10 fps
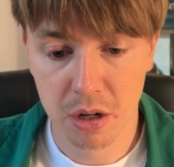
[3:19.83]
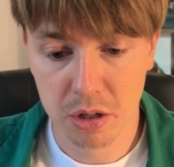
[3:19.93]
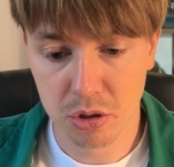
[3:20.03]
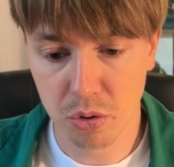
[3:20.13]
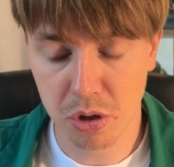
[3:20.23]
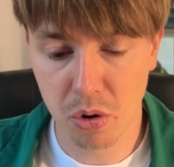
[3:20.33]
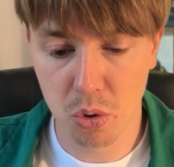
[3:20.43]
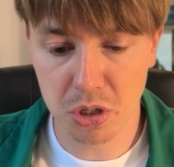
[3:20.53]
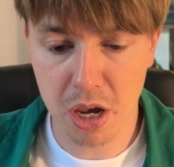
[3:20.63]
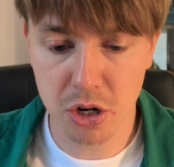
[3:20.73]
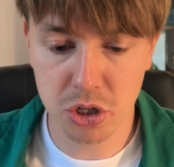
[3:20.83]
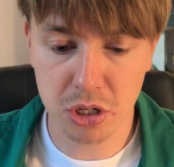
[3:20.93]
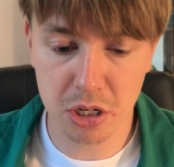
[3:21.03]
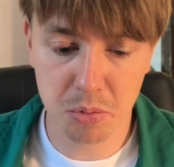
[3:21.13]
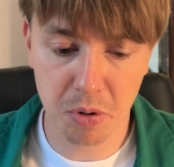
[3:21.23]
So he goes
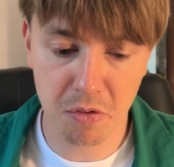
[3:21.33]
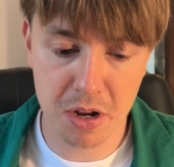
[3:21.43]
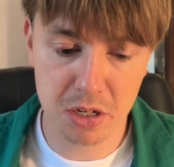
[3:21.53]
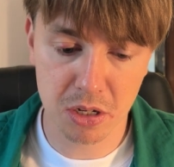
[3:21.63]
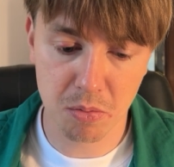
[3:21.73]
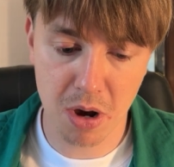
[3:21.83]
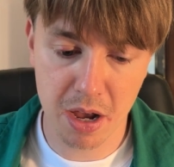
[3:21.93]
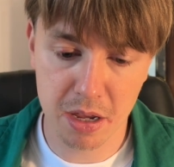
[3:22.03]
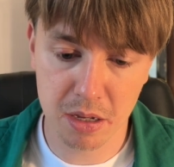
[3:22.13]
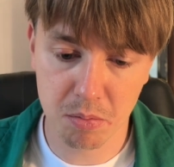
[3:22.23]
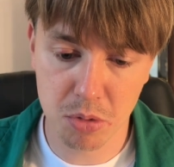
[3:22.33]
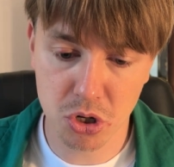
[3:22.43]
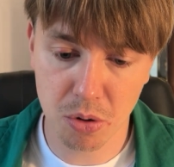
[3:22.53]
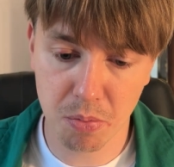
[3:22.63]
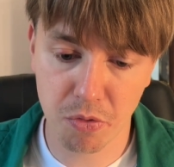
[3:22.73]
h6, preventing my
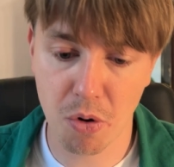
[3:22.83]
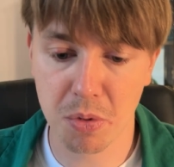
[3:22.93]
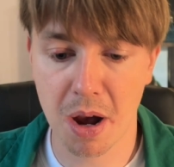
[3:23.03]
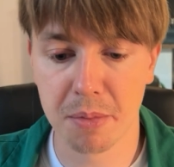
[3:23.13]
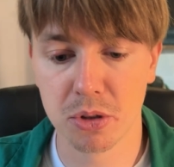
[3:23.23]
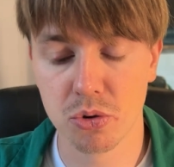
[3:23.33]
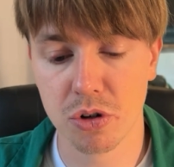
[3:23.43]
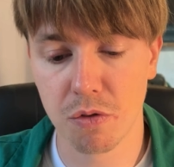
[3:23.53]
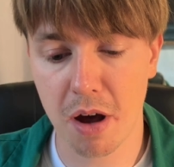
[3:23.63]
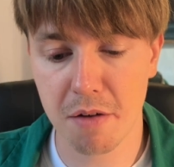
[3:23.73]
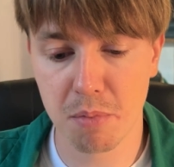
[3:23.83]
bishop from coming to g5,